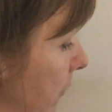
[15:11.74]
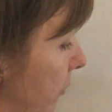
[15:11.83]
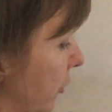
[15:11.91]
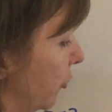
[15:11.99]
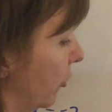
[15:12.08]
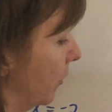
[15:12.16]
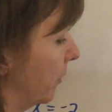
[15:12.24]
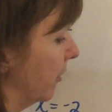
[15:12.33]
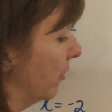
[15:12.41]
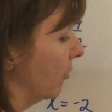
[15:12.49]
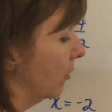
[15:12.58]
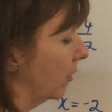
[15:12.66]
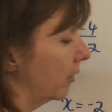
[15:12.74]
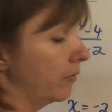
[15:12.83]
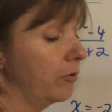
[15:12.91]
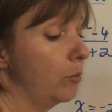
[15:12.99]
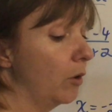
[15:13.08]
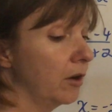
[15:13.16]
put your open circle. If
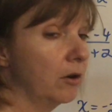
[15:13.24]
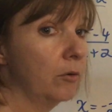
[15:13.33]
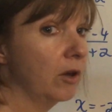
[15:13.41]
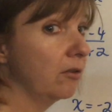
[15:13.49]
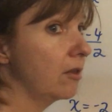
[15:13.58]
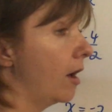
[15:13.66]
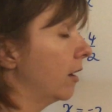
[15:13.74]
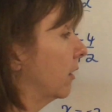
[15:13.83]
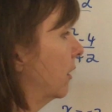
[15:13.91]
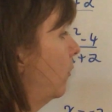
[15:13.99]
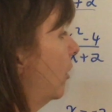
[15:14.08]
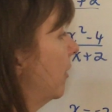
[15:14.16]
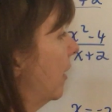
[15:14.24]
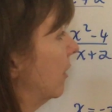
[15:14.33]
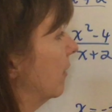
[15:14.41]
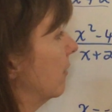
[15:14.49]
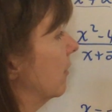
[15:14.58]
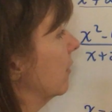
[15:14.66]
you want to know exactly where that
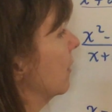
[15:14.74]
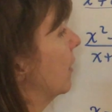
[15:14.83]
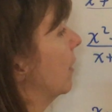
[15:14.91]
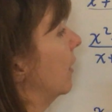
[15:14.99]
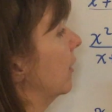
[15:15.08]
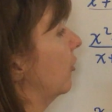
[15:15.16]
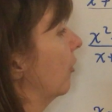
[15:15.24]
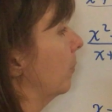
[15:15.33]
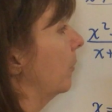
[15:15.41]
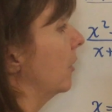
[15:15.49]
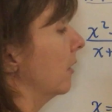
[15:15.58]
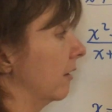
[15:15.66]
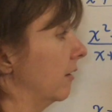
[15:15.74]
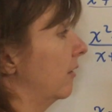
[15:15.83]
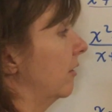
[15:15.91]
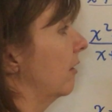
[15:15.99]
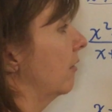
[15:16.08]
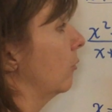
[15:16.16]
is, just put it into
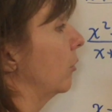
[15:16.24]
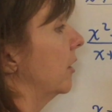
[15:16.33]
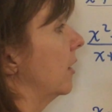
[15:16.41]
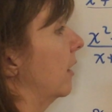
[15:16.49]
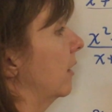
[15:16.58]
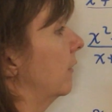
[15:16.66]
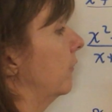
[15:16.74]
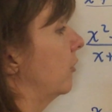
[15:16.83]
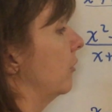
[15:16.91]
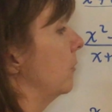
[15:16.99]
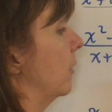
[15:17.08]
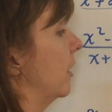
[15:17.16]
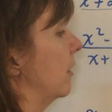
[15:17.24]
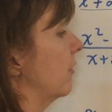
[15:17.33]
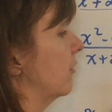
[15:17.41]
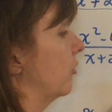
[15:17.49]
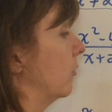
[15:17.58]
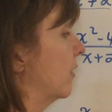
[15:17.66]
this one. -2 minus
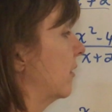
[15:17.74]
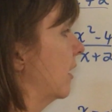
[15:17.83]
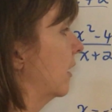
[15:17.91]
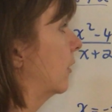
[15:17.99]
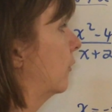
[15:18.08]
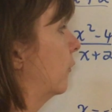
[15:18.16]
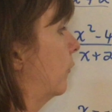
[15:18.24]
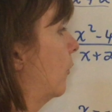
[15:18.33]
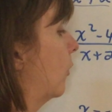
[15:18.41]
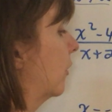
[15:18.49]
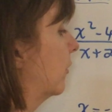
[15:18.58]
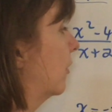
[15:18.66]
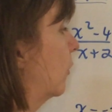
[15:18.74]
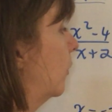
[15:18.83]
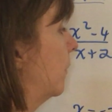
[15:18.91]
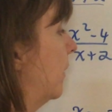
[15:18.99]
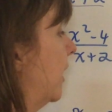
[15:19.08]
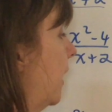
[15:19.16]
2 is -4. So
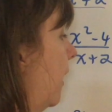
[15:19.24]
when my